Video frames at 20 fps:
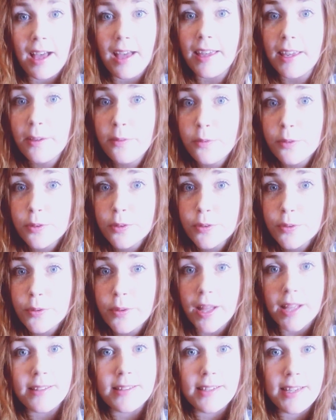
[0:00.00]
If your school
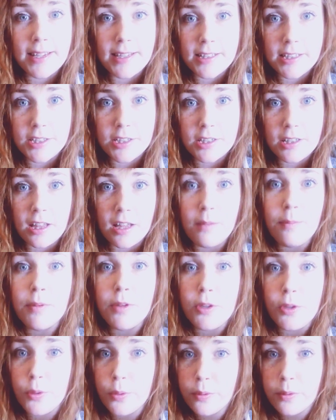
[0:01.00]
has an English club,
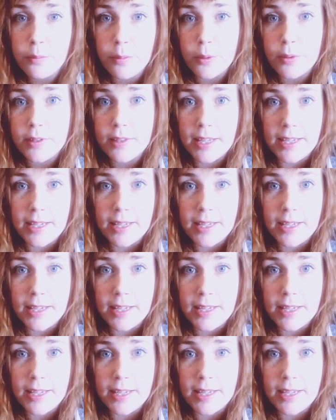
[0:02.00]
you'll most